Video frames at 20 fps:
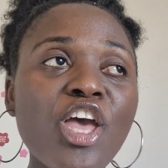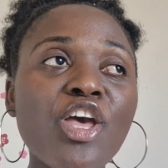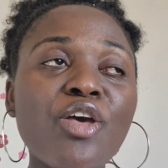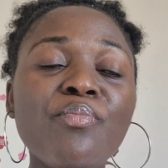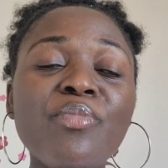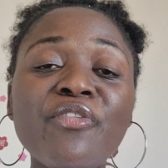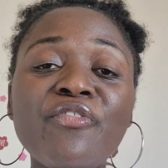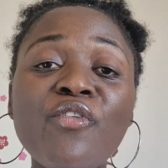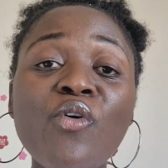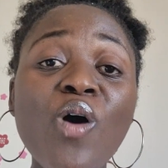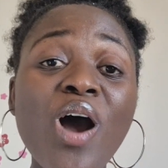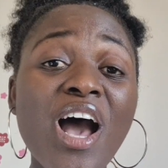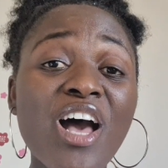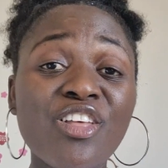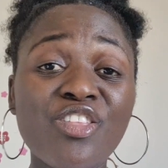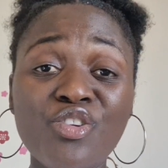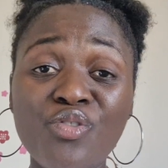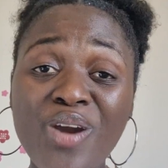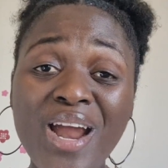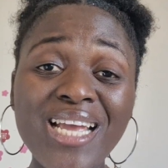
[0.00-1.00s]
before
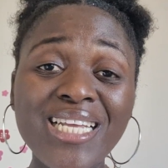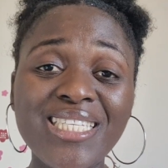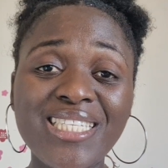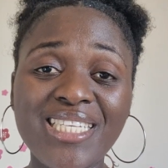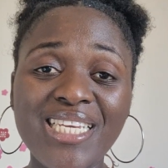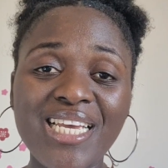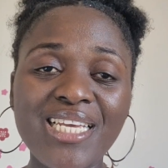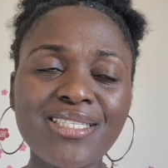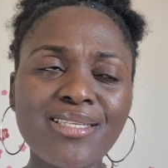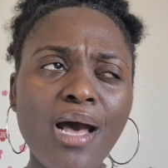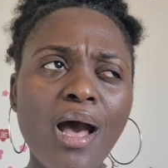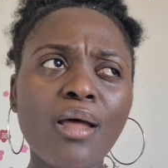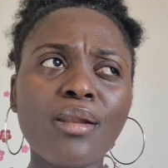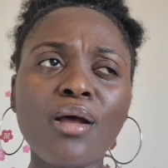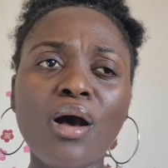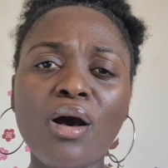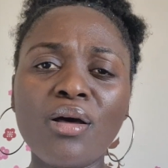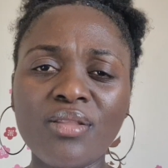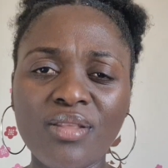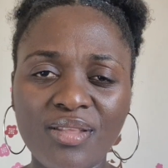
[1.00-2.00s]
arthritis and
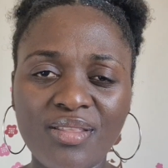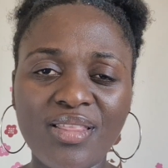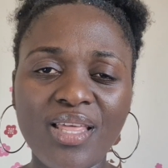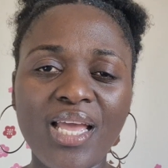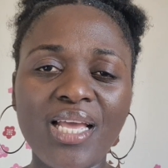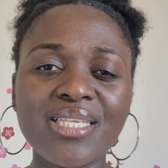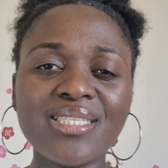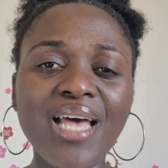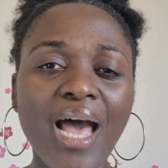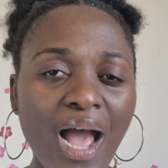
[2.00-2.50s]
other things